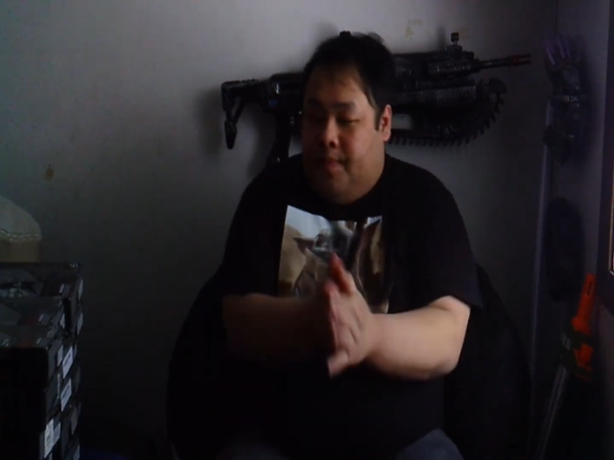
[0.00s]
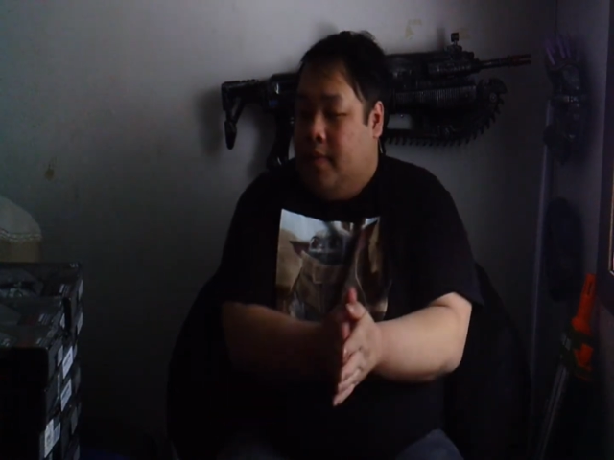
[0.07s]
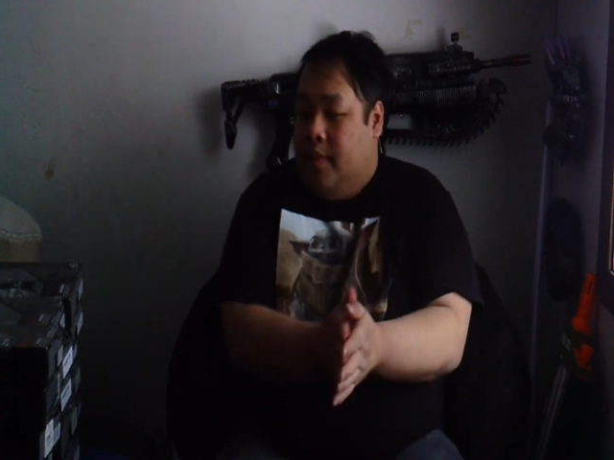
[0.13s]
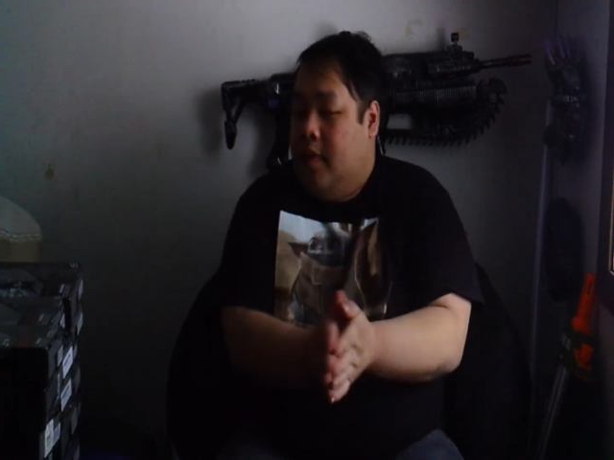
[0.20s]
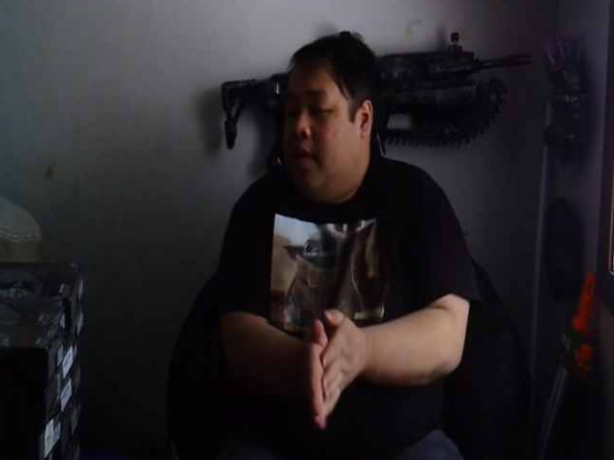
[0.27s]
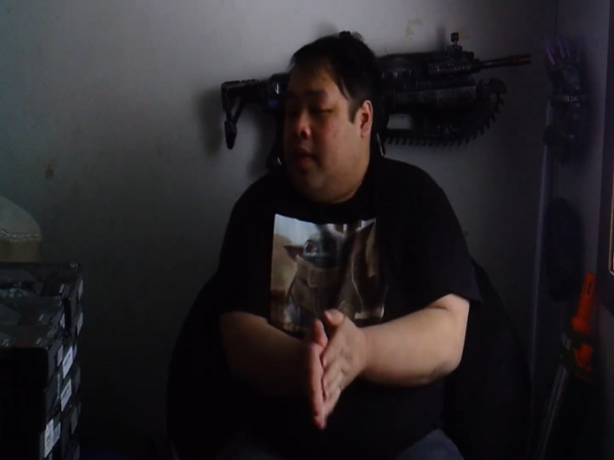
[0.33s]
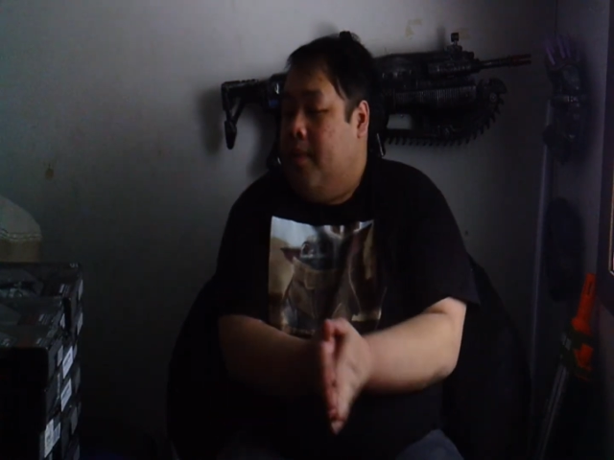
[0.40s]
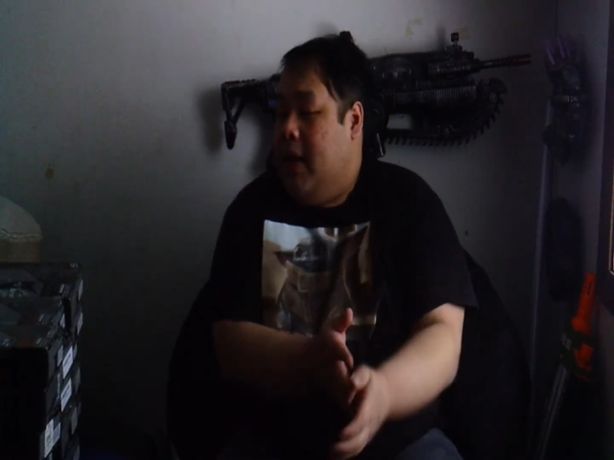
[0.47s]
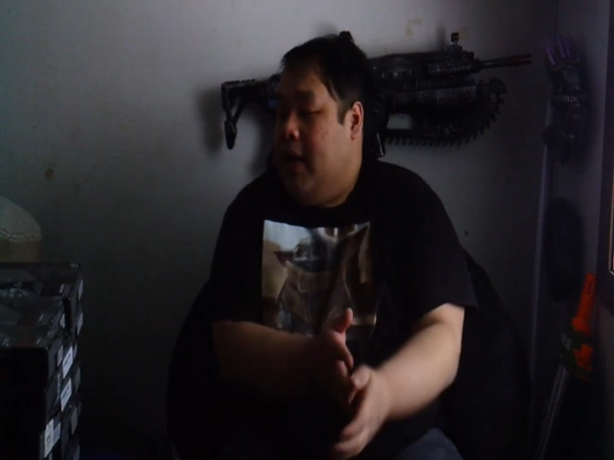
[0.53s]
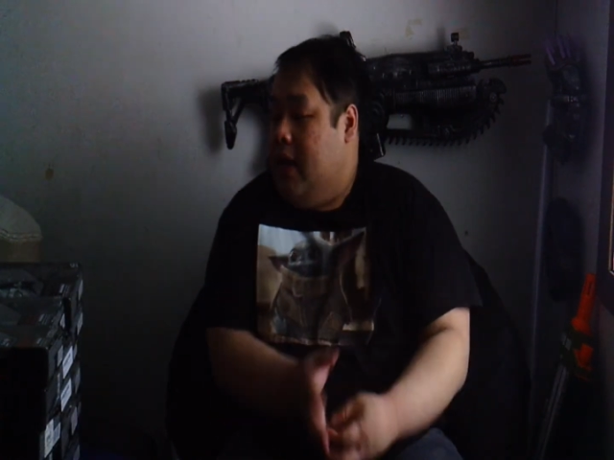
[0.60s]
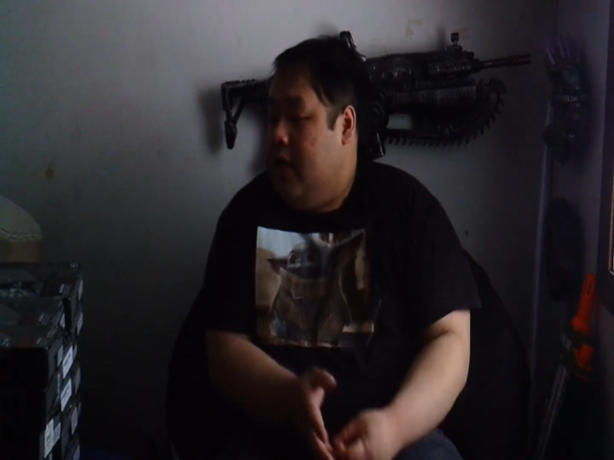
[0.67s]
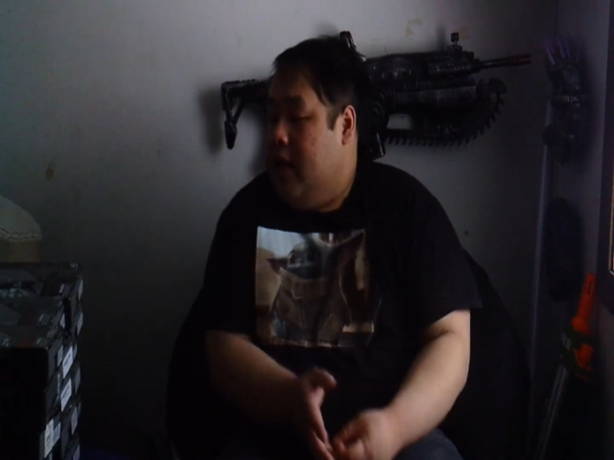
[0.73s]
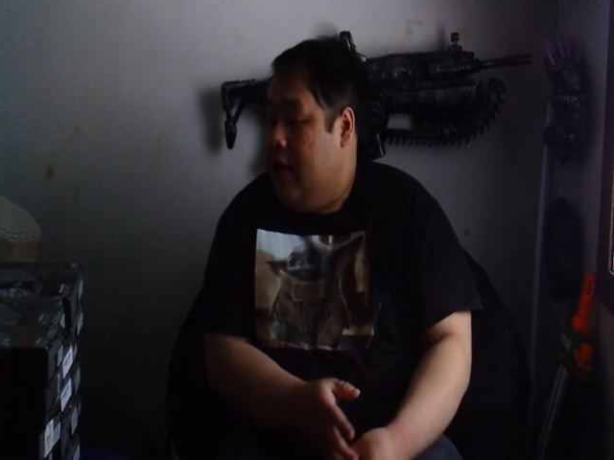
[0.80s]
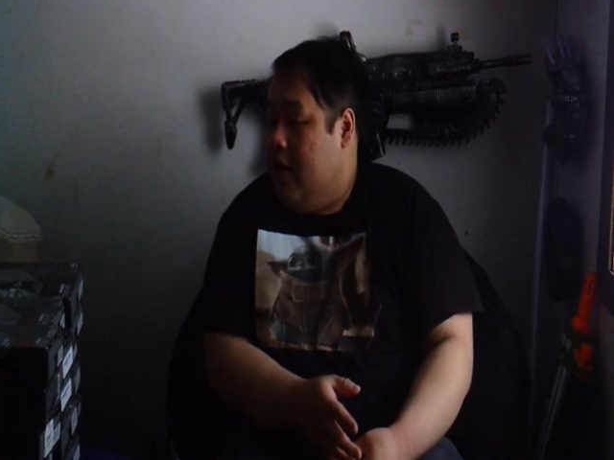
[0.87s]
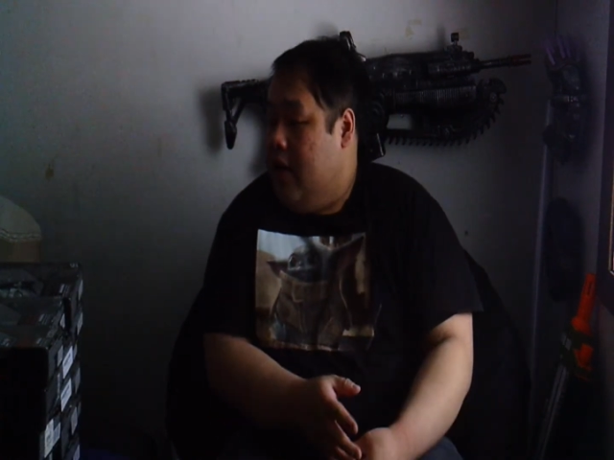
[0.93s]
Many
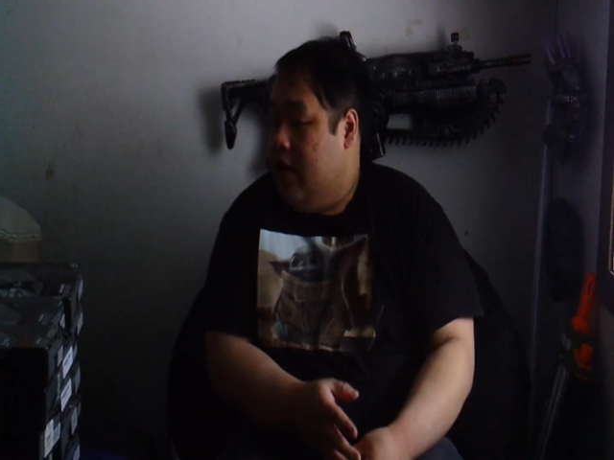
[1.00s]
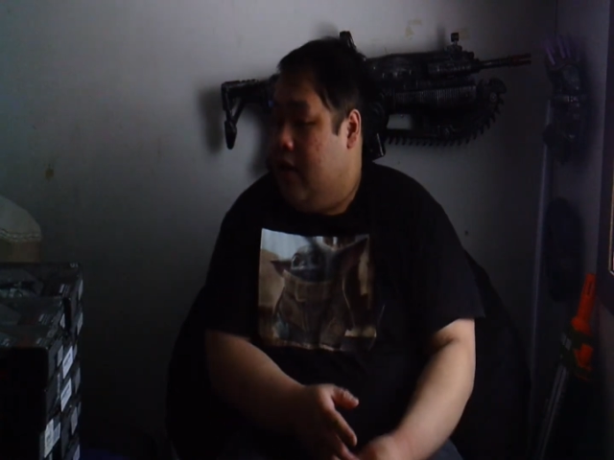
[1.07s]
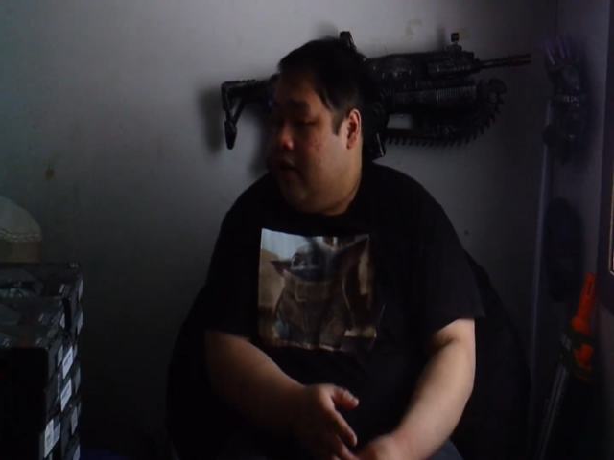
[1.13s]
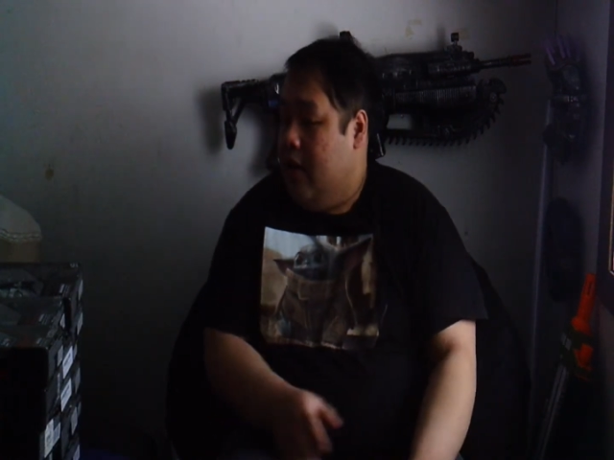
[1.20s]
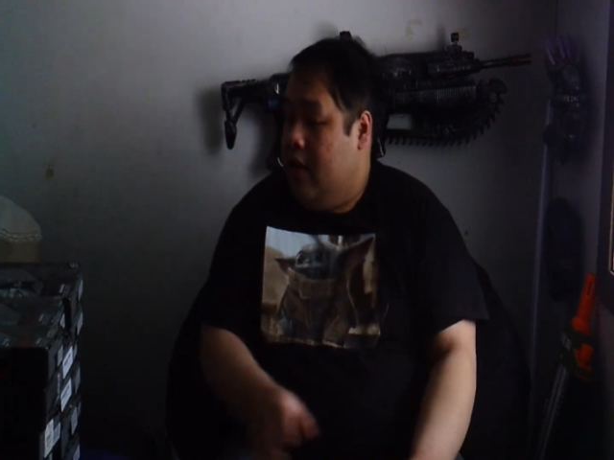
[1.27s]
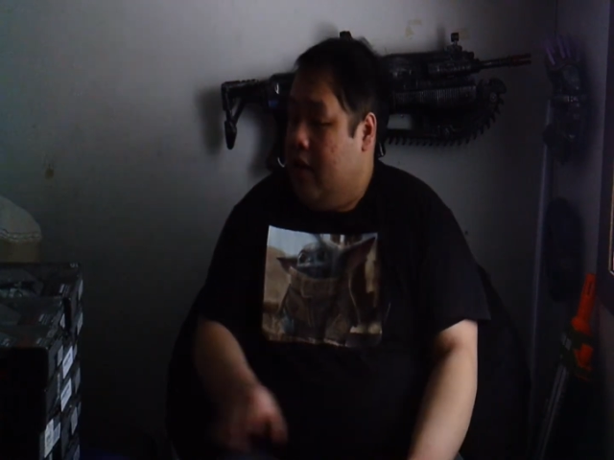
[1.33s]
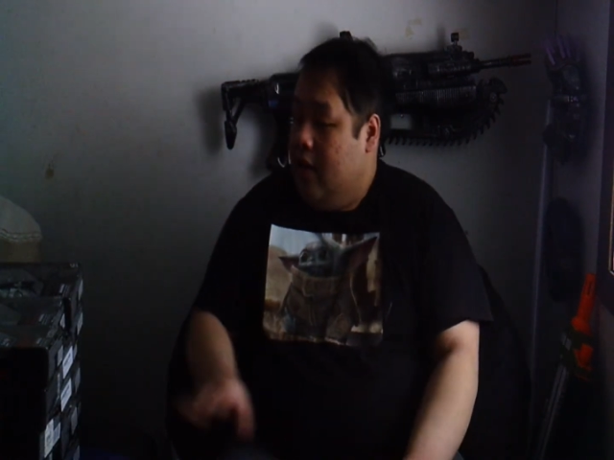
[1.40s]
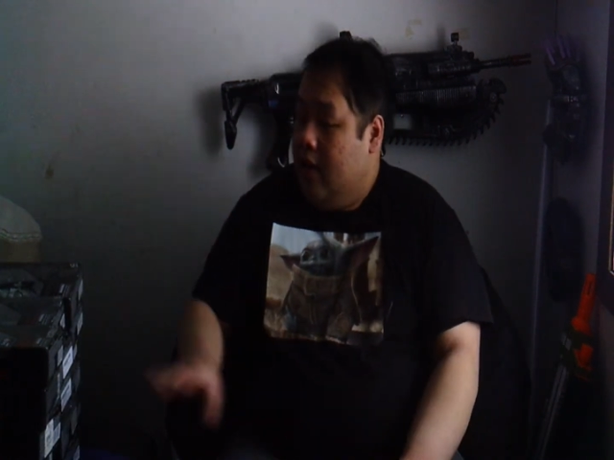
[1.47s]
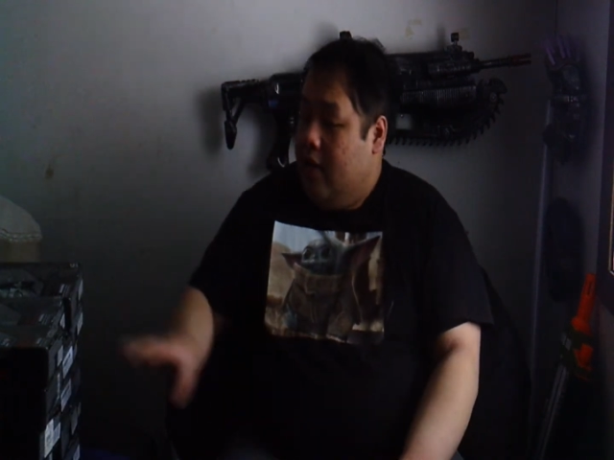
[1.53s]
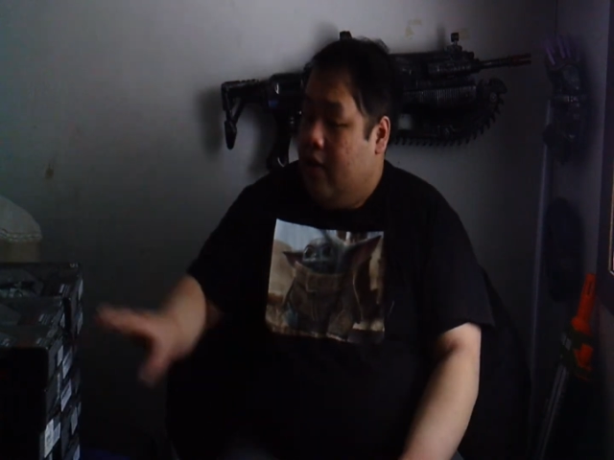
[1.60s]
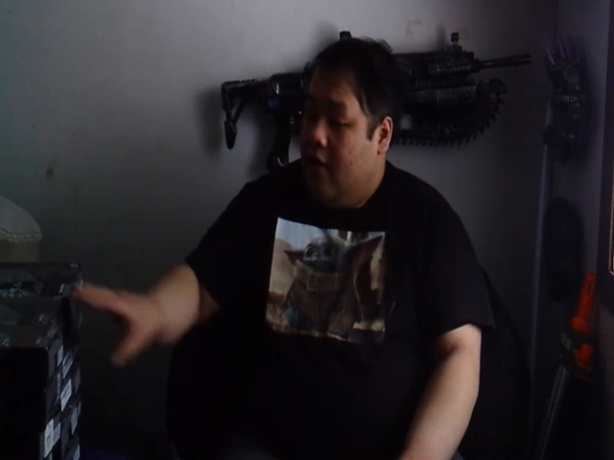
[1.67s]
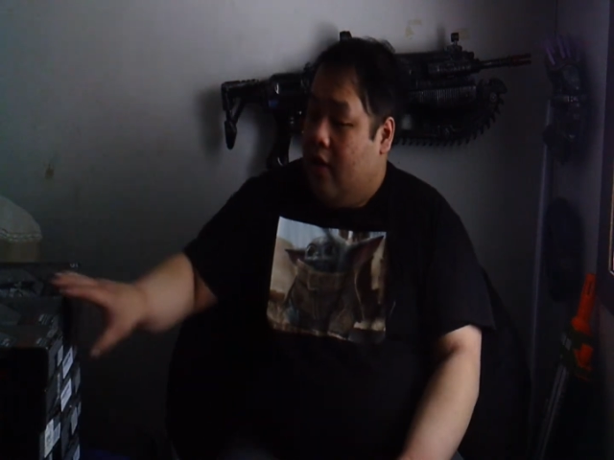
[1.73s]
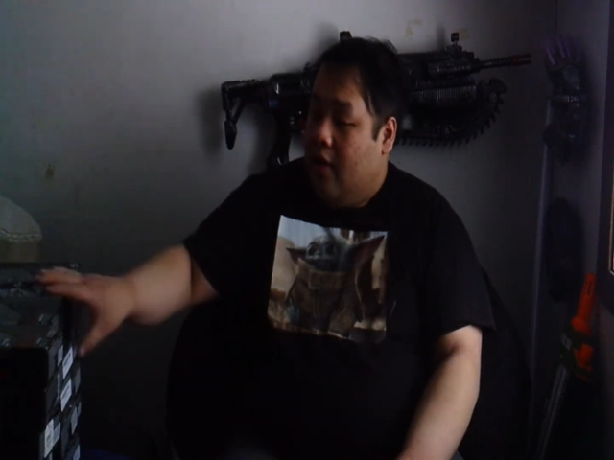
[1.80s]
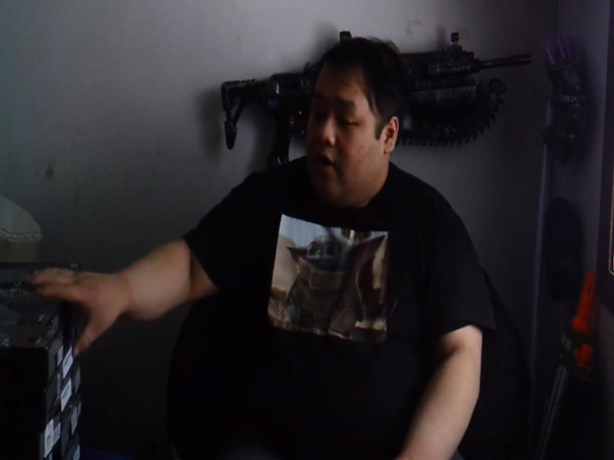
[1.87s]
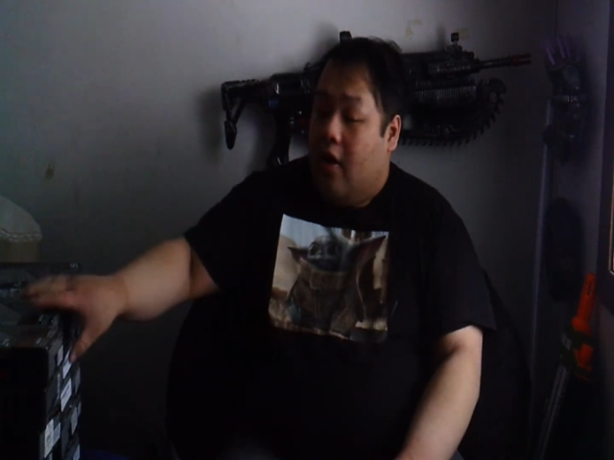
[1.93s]

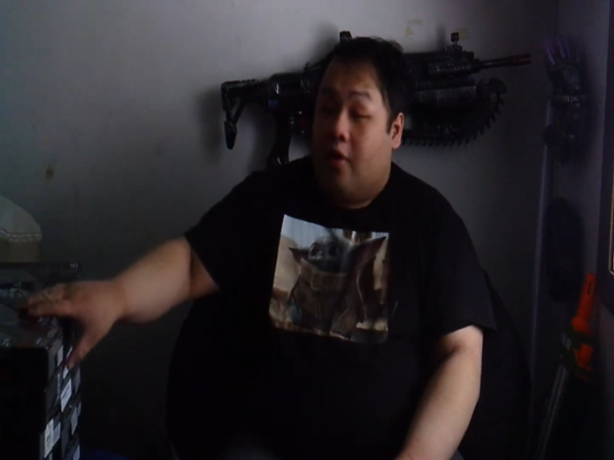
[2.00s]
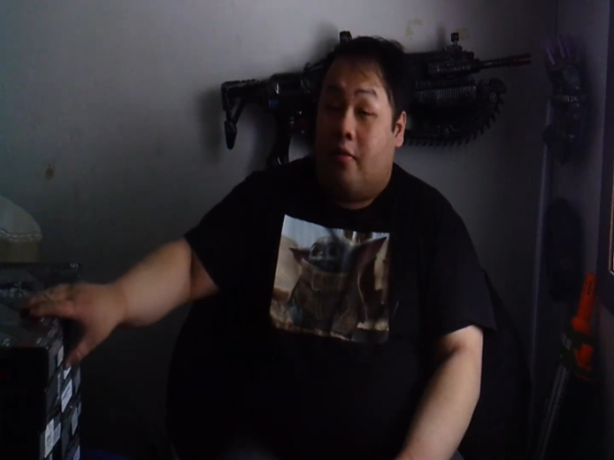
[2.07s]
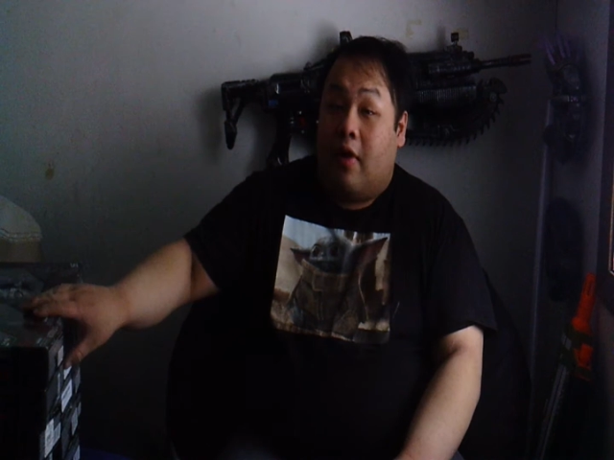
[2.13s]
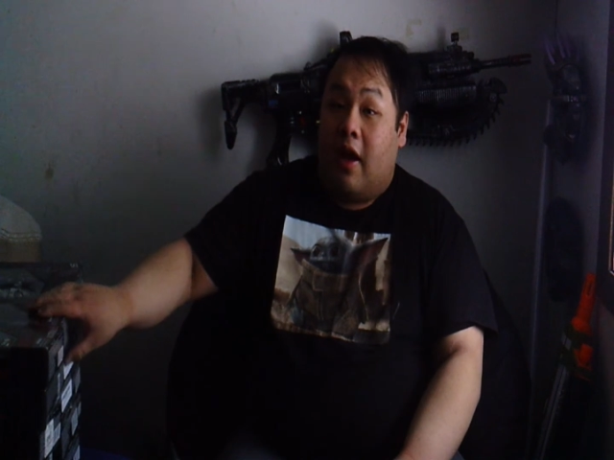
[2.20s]
arrive.